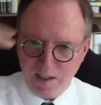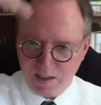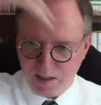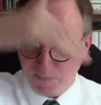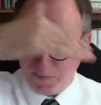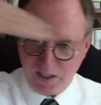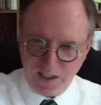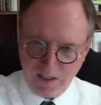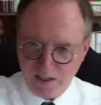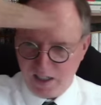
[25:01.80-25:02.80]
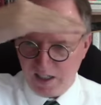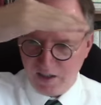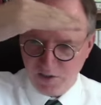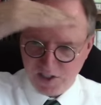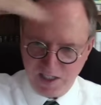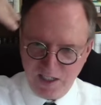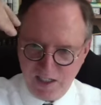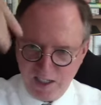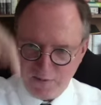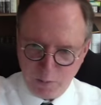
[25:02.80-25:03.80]
confine God, who is
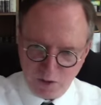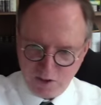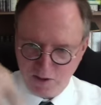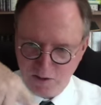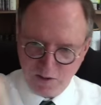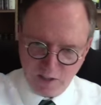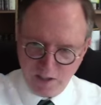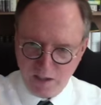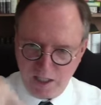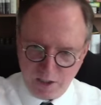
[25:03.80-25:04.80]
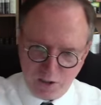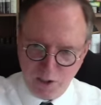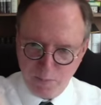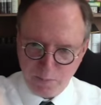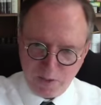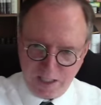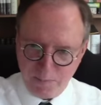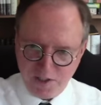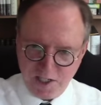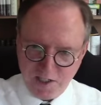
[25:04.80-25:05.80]
ineffable, to our human
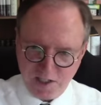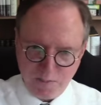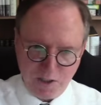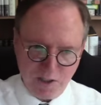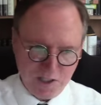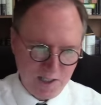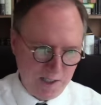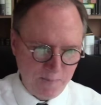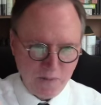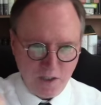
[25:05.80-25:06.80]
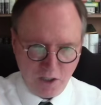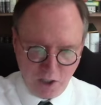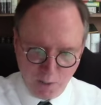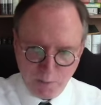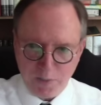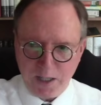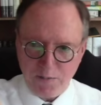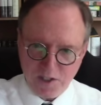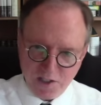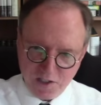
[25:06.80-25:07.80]
propositions, because our human
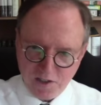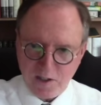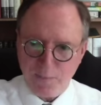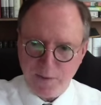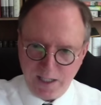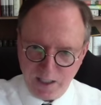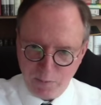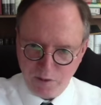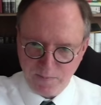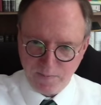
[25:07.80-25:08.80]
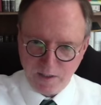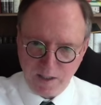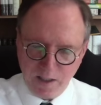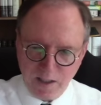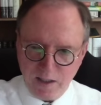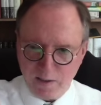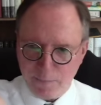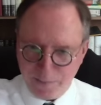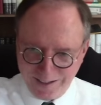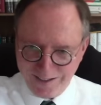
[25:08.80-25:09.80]
propositions are fallible, they're
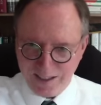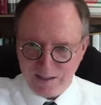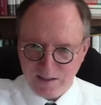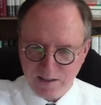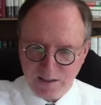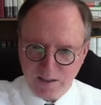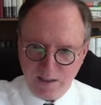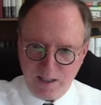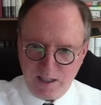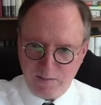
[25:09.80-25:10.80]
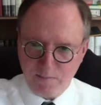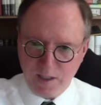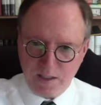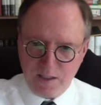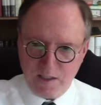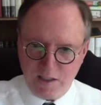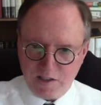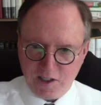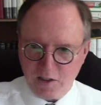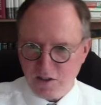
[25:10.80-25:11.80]
finite, uh, and
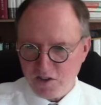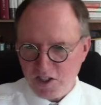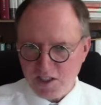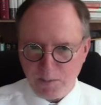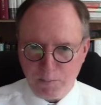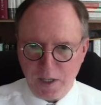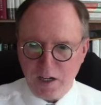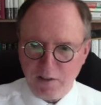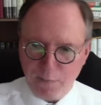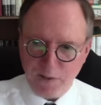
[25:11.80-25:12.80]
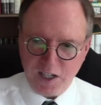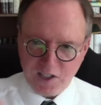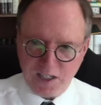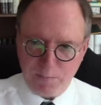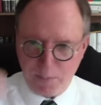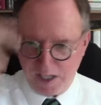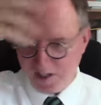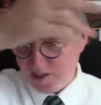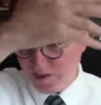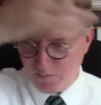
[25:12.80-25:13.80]
so they're just a bare reflection at
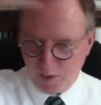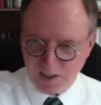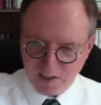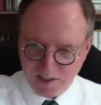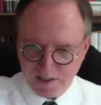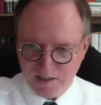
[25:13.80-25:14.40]
best of what is